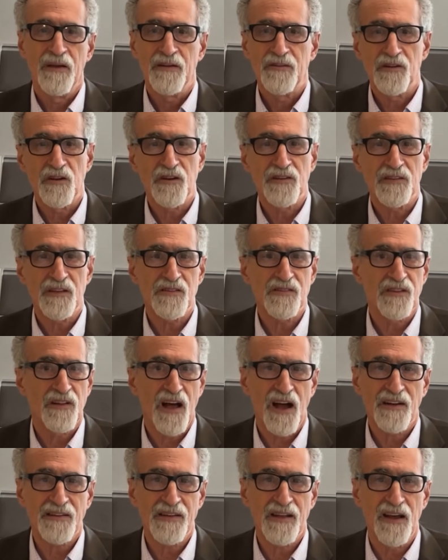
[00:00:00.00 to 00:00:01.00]
During this
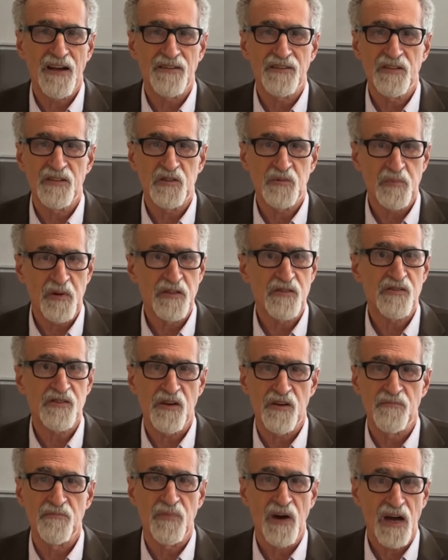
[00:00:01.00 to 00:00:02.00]
lockdown, there's been
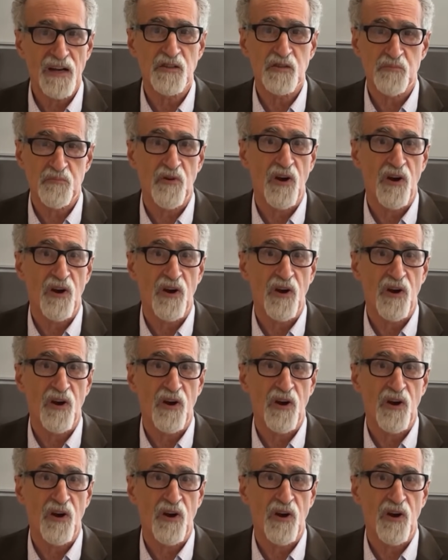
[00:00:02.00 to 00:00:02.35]
some modest